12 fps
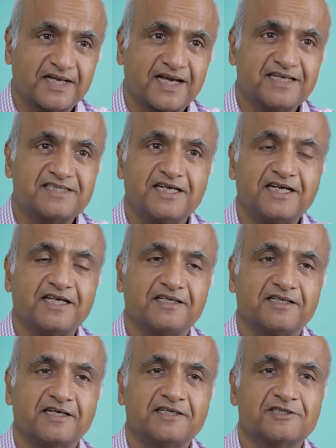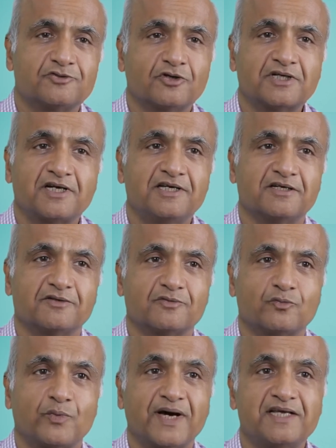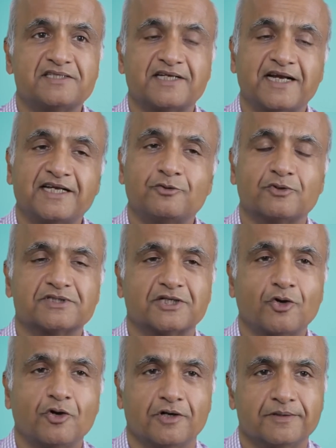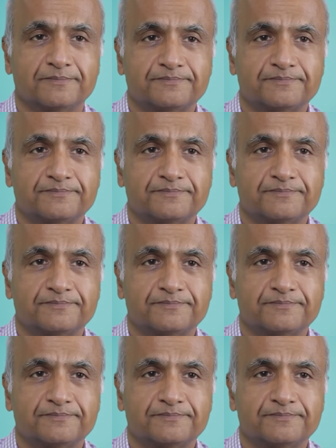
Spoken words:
and stating that he is not clear why he is writing to us at all.